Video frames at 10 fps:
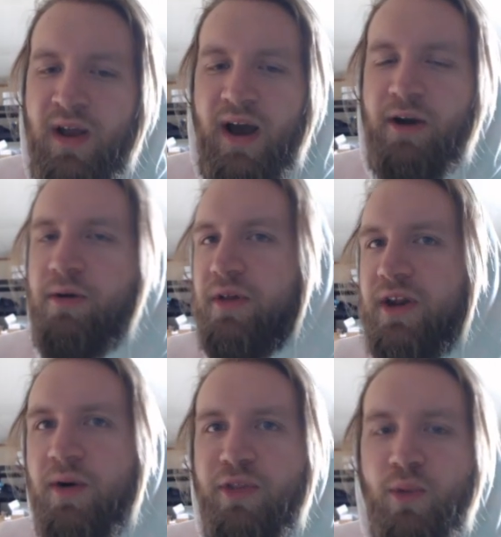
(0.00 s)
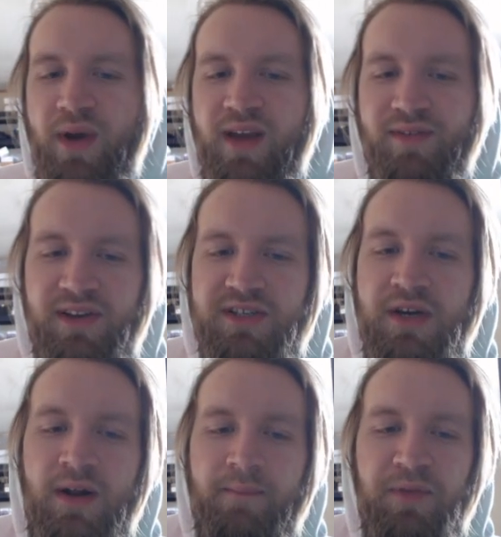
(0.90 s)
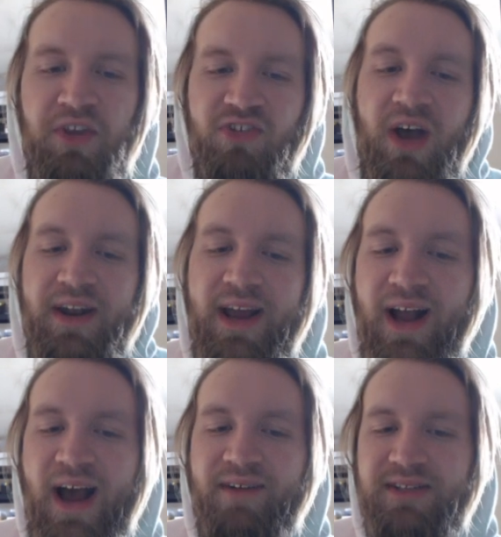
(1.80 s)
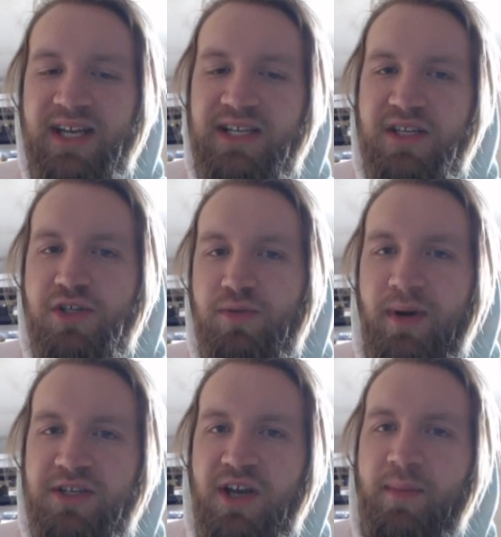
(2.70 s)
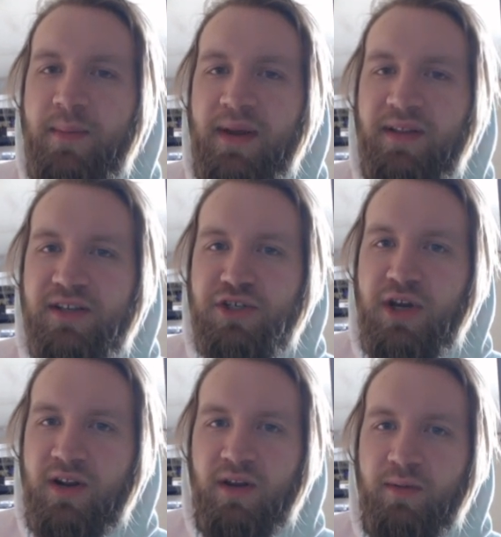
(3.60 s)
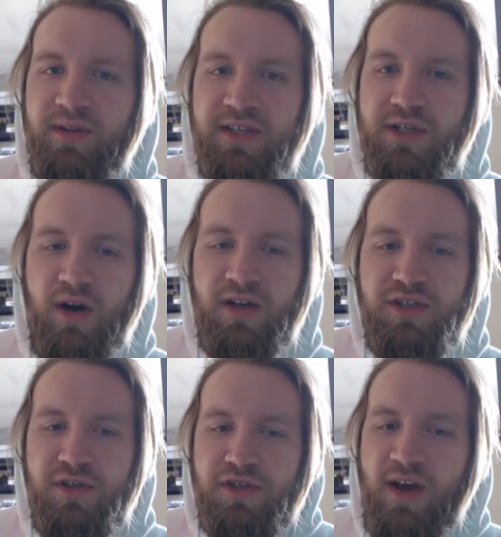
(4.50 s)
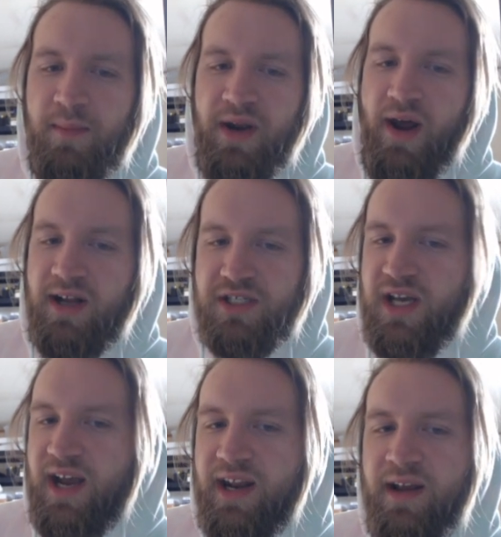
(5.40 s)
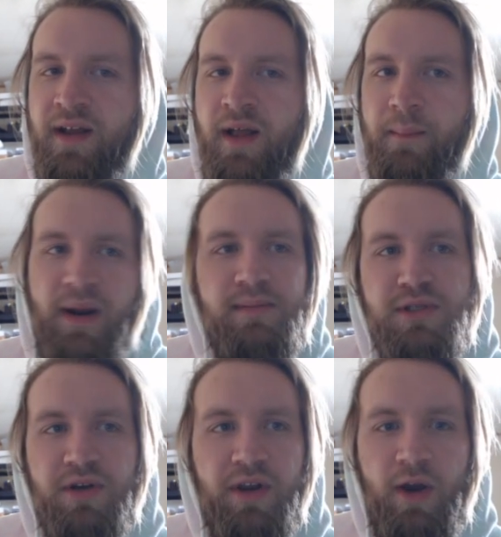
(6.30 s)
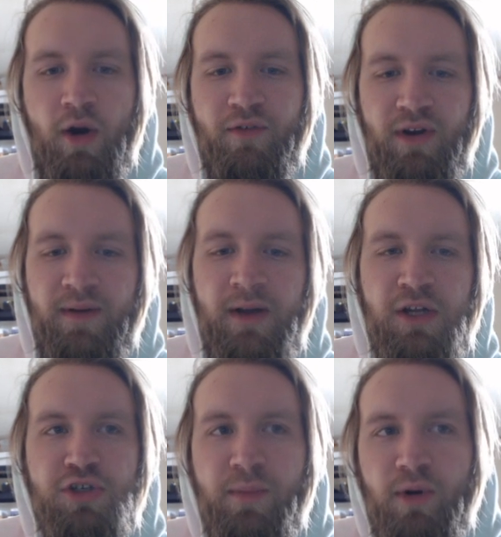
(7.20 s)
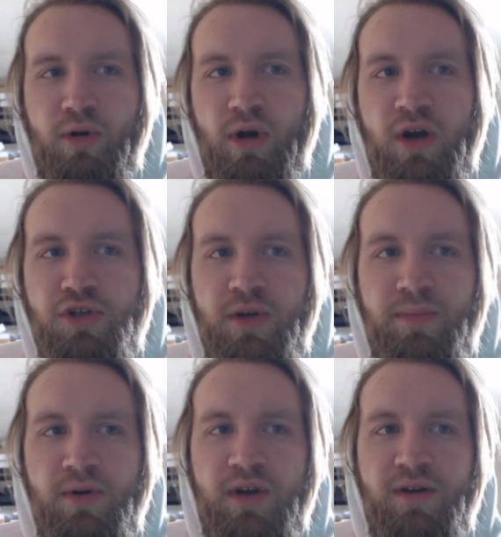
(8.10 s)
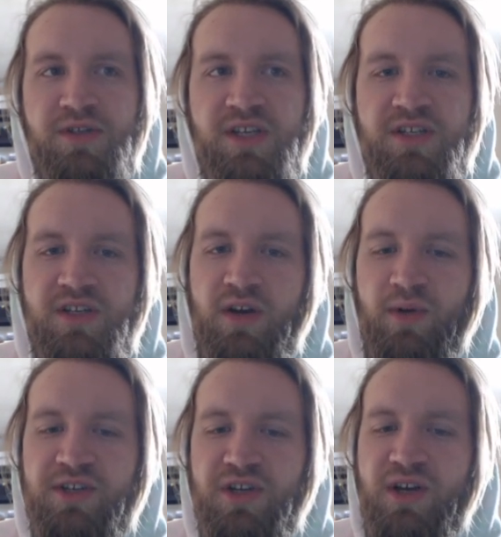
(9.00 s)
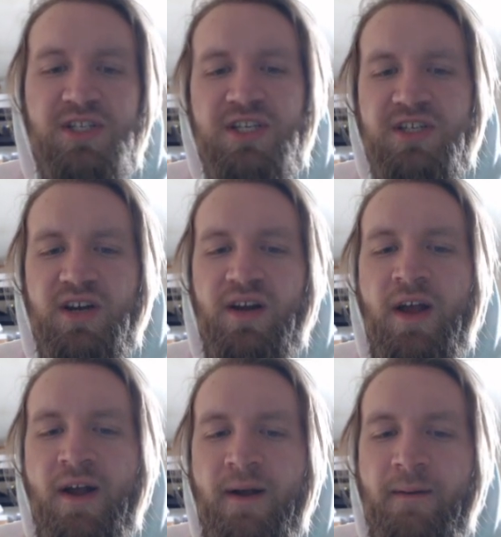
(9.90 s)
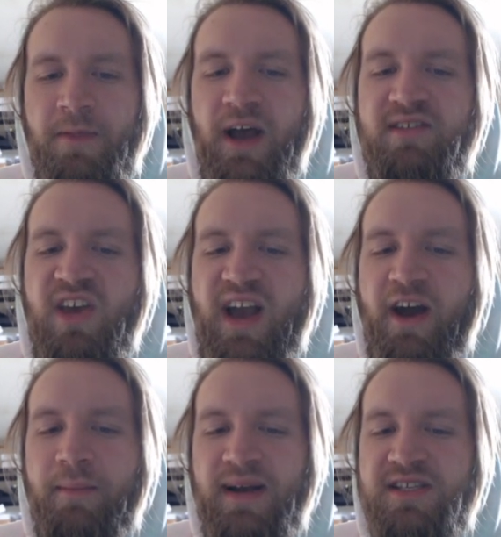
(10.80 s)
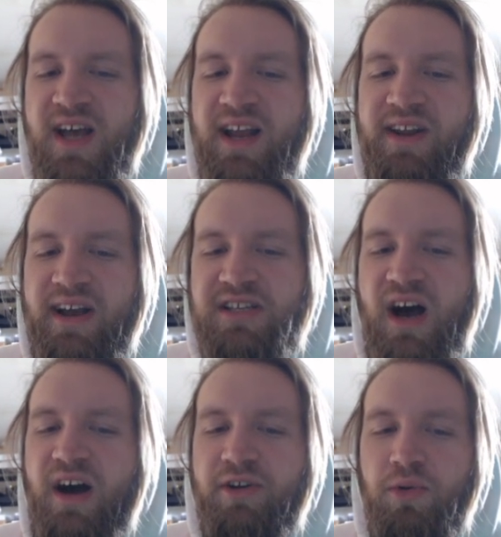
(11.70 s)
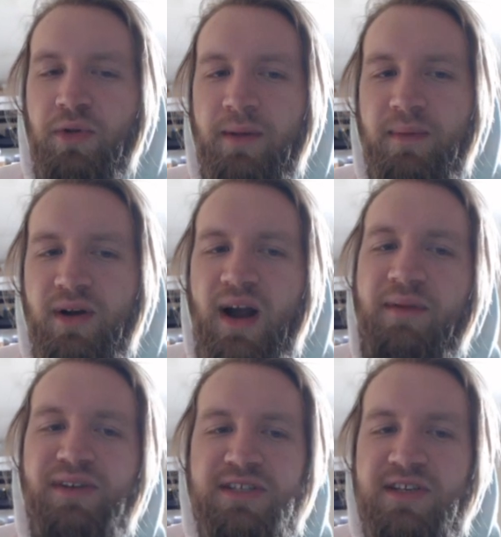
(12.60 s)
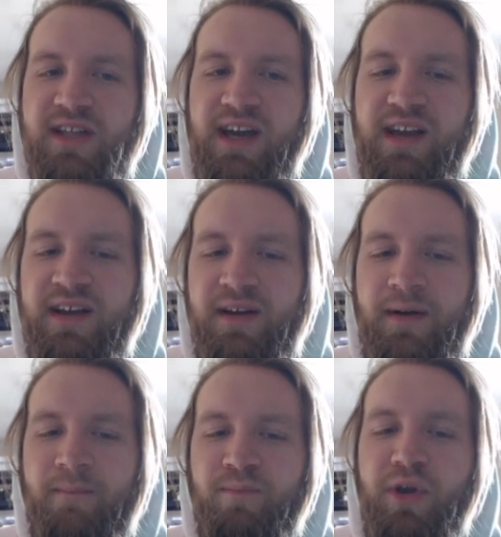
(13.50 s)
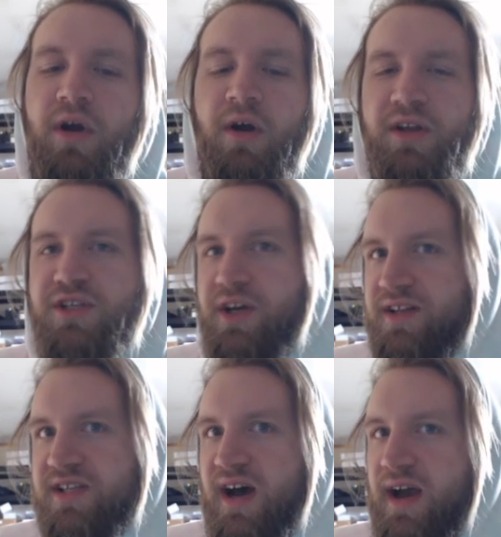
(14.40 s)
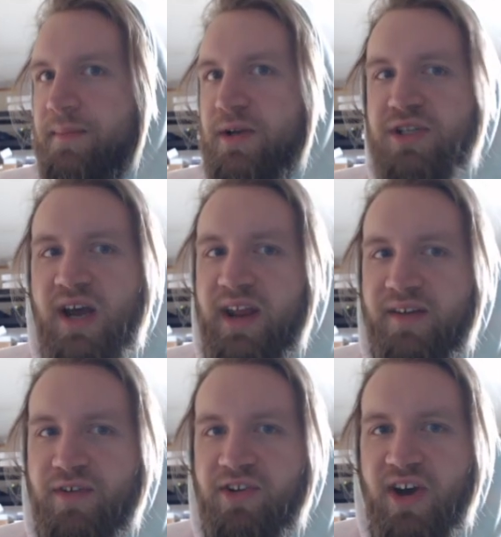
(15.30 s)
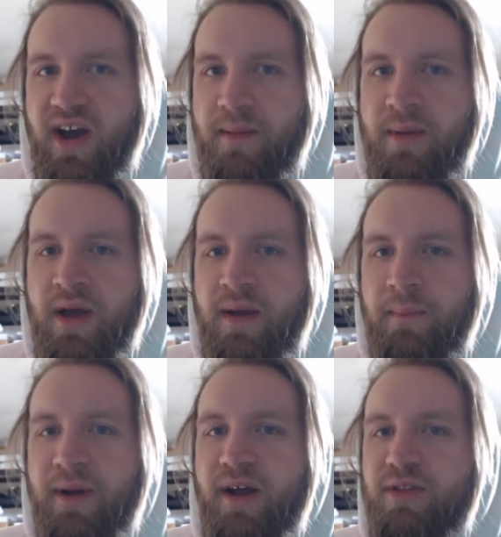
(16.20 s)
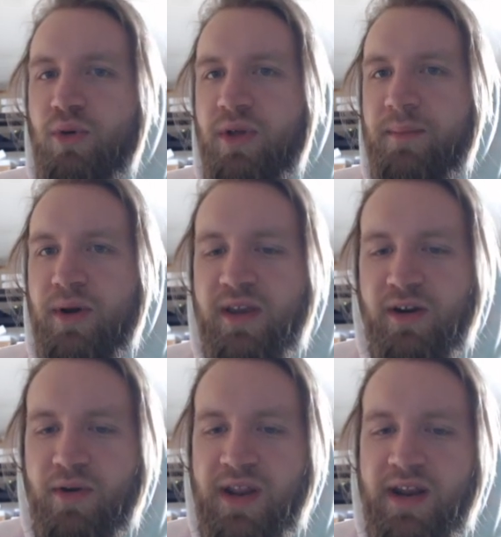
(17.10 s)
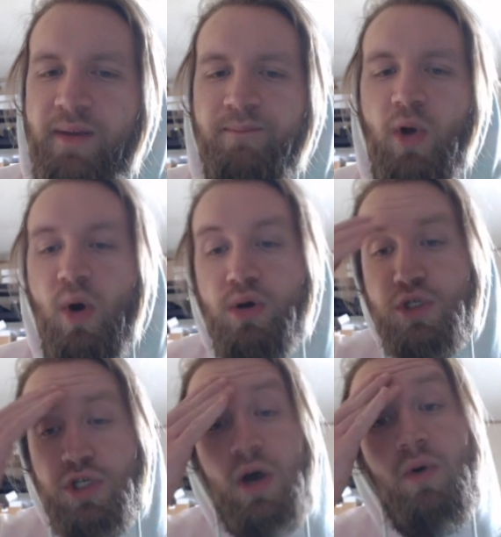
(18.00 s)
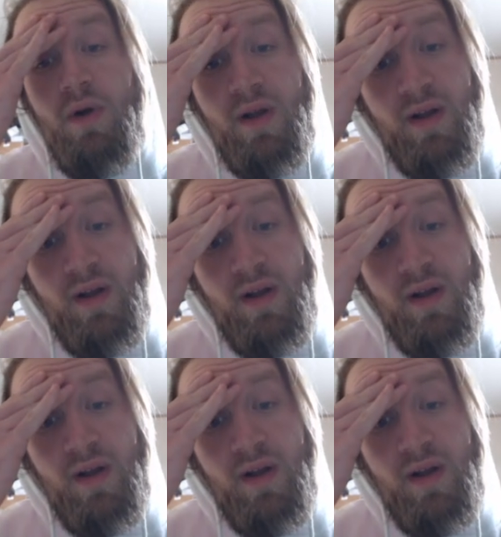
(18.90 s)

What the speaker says: I don't really know what the wave is. This side deck I haven't tested too much. I've been mainly just trying to learn what these cards do, so I've been not siding. But I'm still going to go over it. Triple Crow, triple Ghost Sister, which Ghost Sister I take out of my side decks on Dueling Book. Obviously, like, the card is good in time. You're siding it for time. But on Dueling Book, you don't need it. Also,